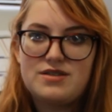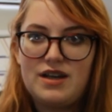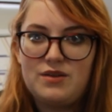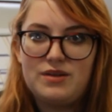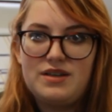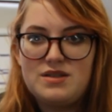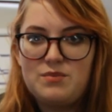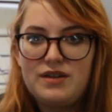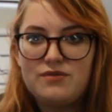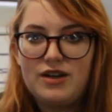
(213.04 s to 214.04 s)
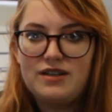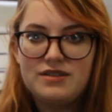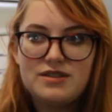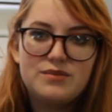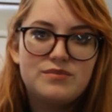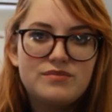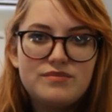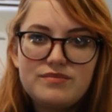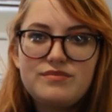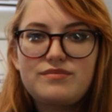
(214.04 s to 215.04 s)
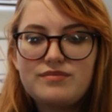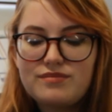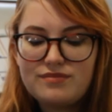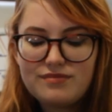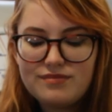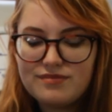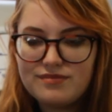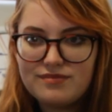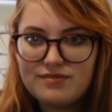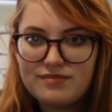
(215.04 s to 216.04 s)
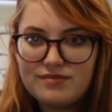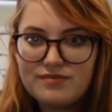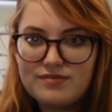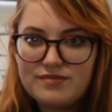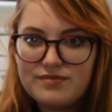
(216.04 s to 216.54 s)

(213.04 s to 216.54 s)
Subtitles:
and I was in charge of making his eyes move. I